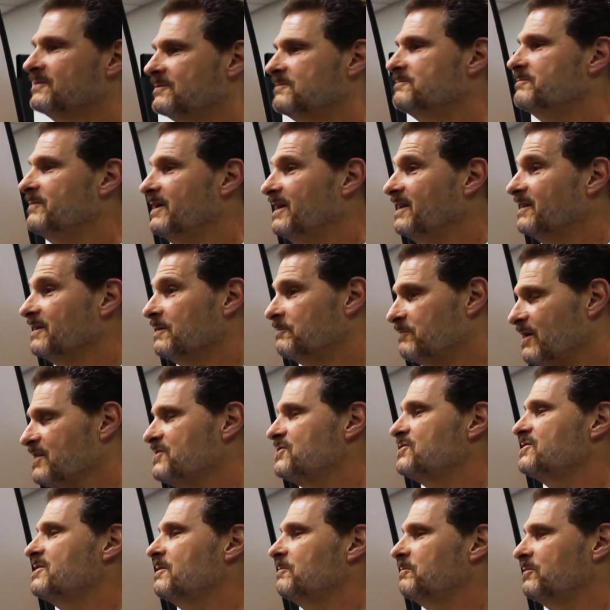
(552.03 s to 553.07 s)
made a much
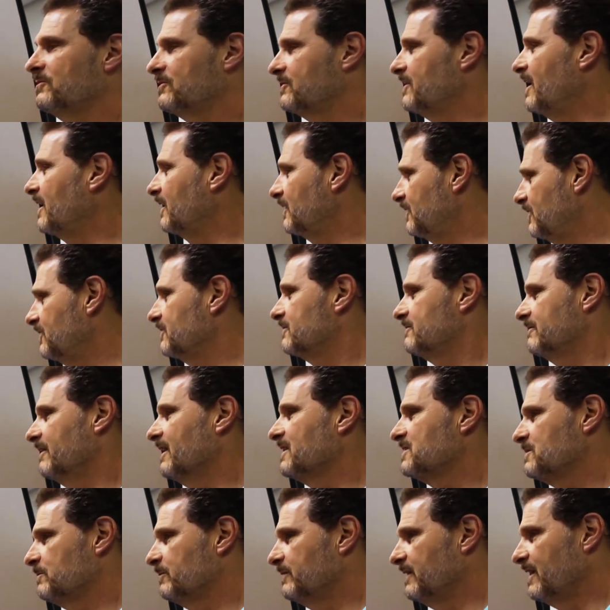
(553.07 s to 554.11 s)
simpler and clearer
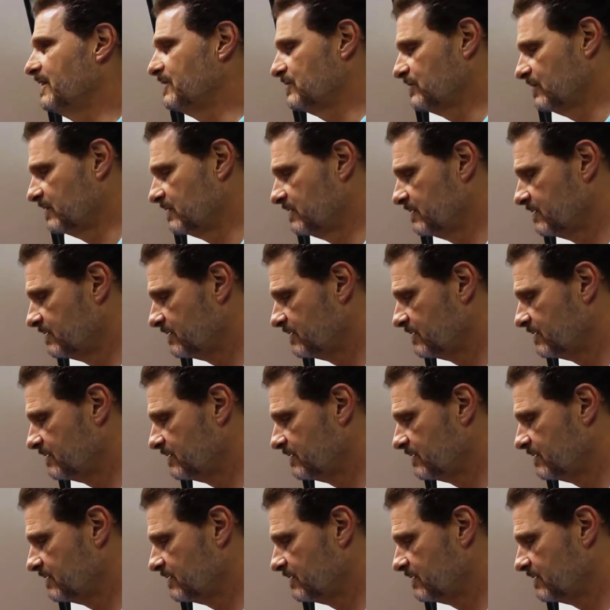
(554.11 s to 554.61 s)
explanation.